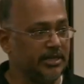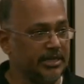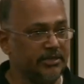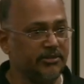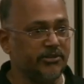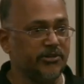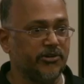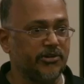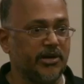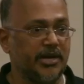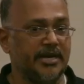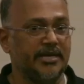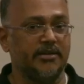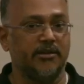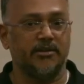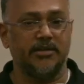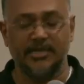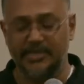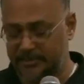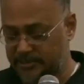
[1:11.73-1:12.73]
in your current
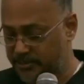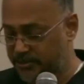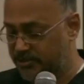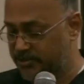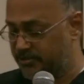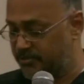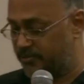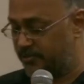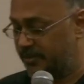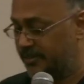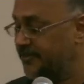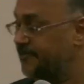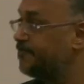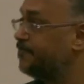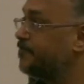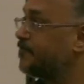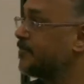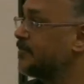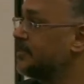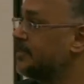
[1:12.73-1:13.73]
organization? Right.
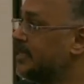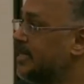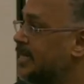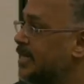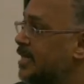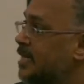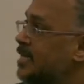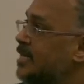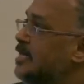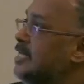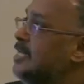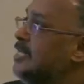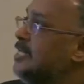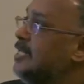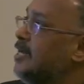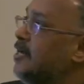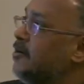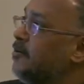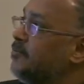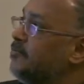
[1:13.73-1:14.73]

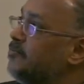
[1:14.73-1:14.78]
Now,